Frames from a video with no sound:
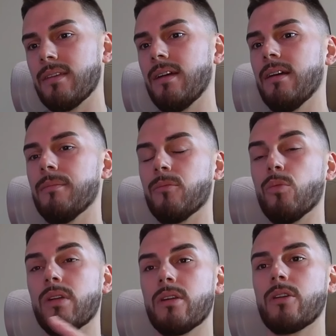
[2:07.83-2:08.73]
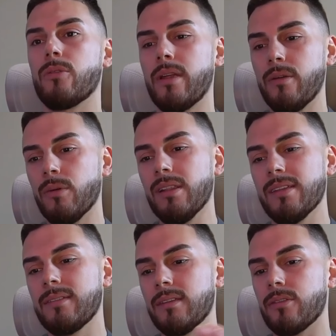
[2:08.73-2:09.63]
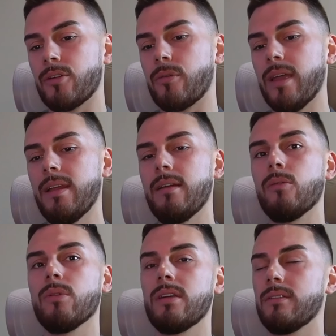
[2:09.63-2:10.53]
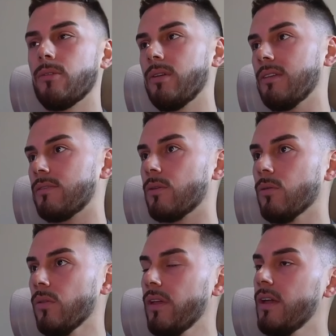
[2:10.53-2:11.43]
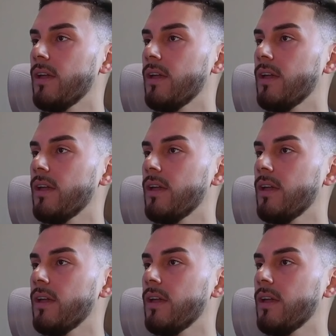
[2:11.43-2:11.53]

what listings are created and what is already sold.